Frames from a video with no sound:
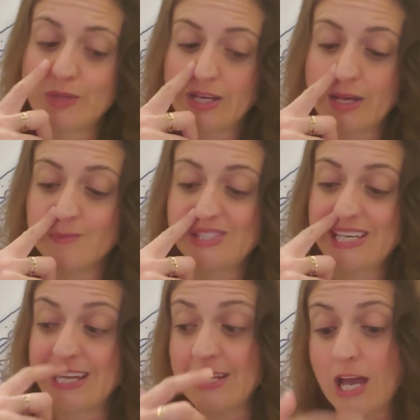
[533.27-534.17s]
that comes
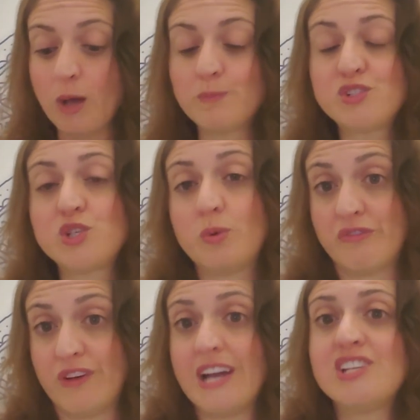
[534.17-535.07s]
in and helps to
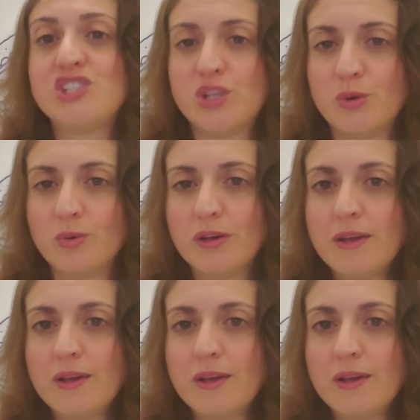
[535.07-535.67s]
advise you